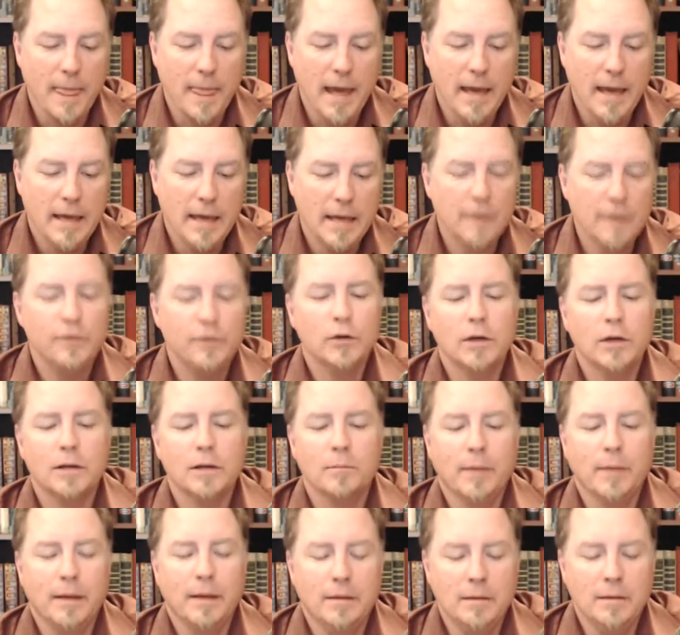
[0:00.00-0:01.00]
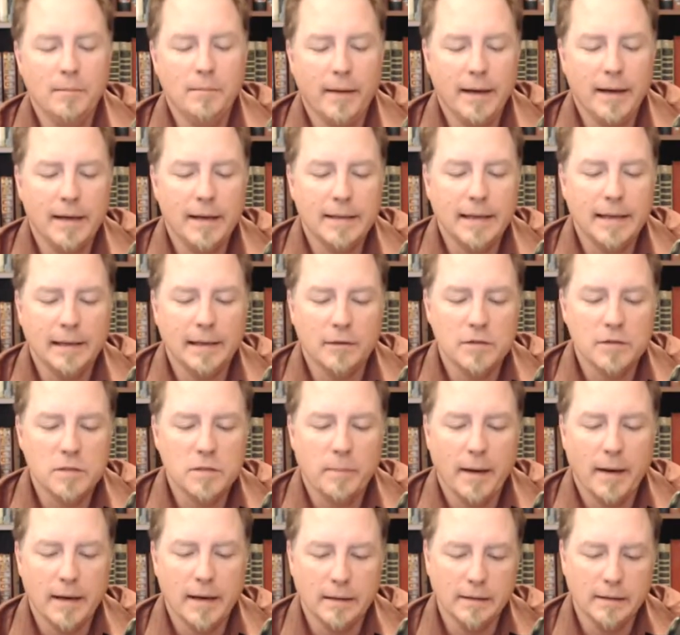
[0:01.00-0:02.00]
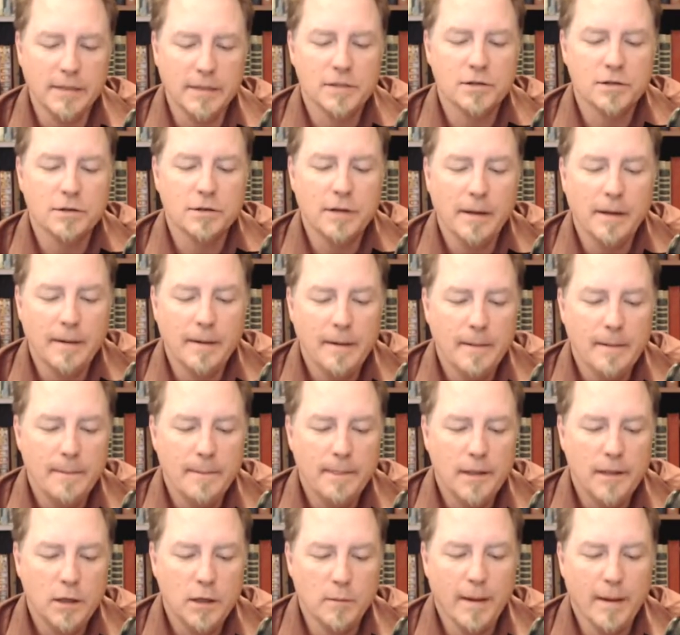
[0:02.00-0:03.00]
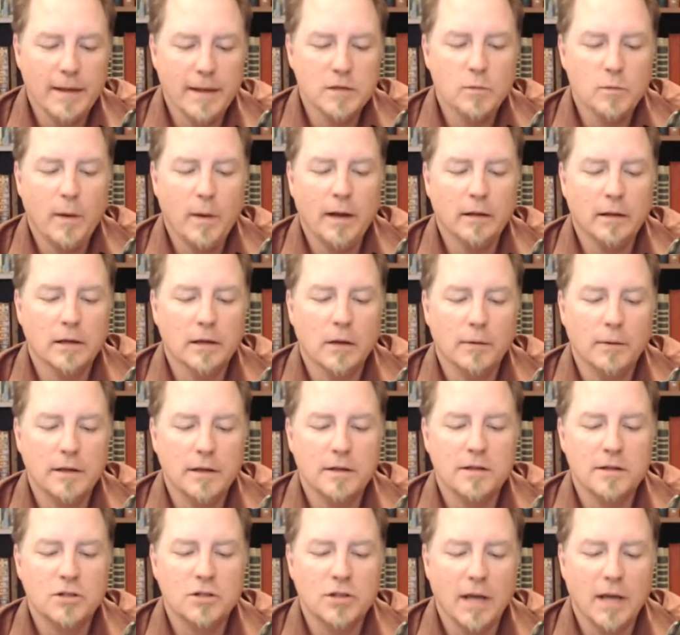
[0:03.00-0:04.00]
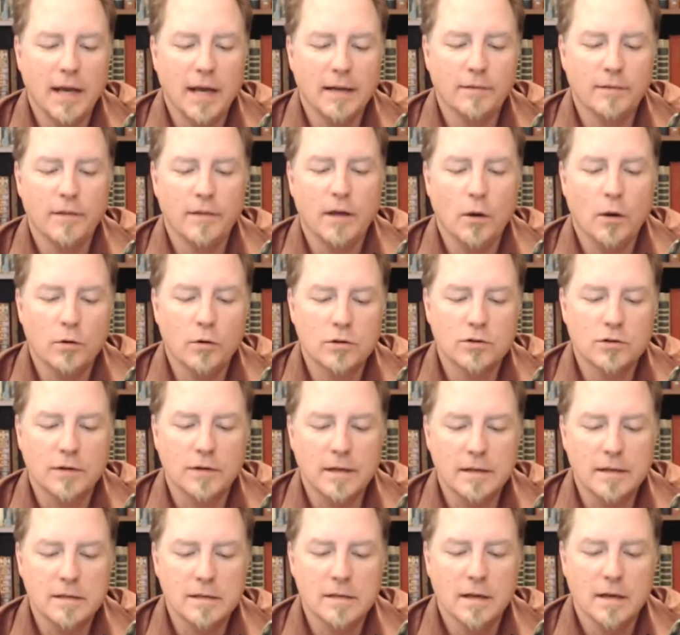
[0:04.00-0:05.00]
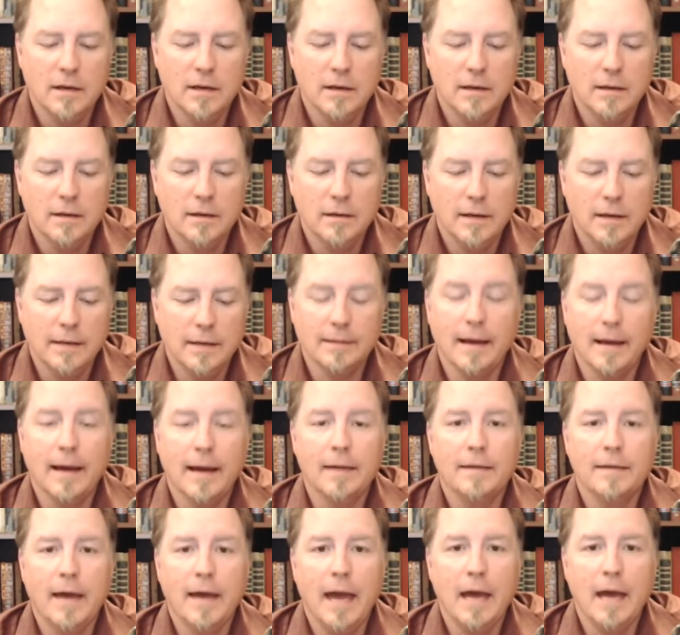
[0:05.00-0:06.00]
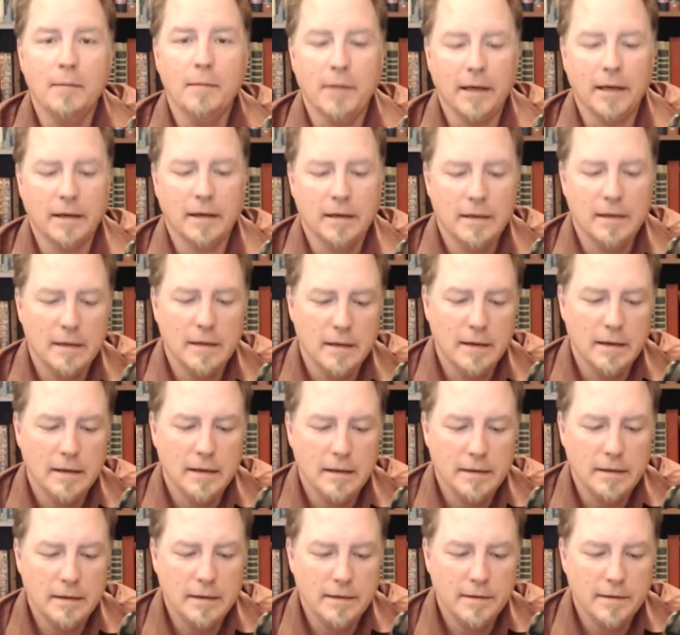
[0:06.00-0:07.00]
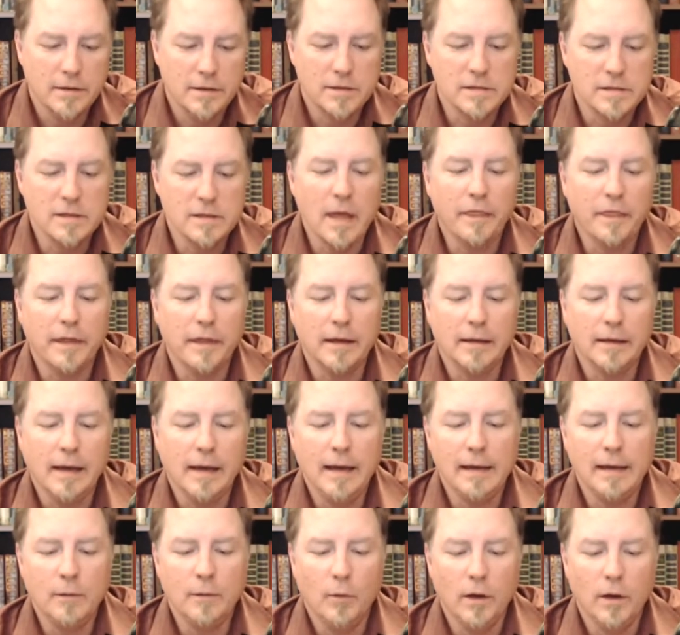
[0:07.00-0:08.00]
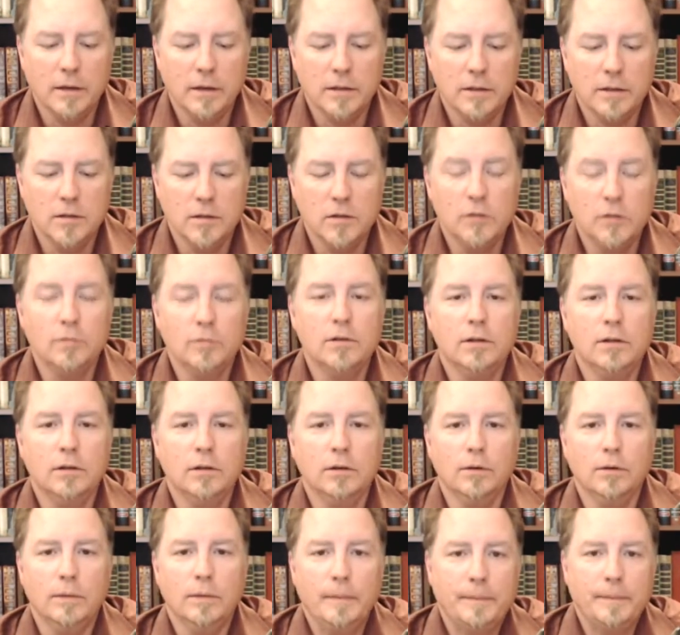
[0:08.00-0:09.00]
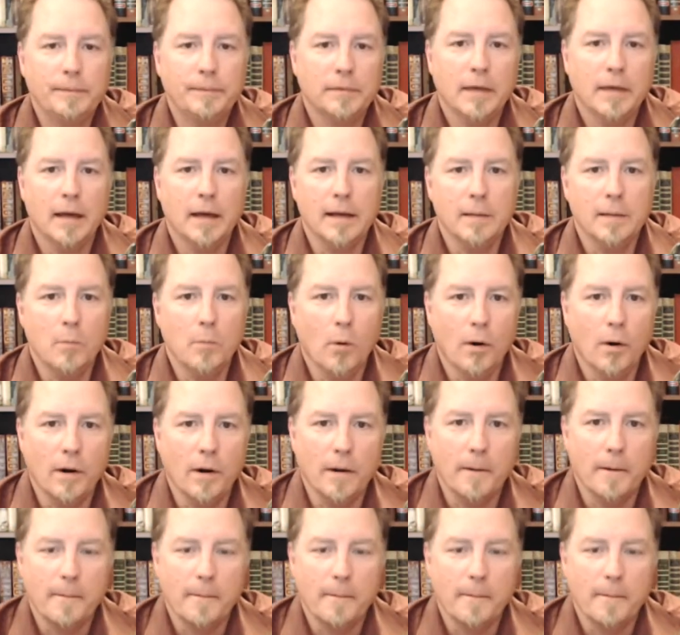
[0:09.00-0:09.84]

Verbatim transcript: If you get bitten by a yellow spotted lizard, you might as well go into the shade of the oak trees and lie in the hammock. There is nothing anyone can do to you any more.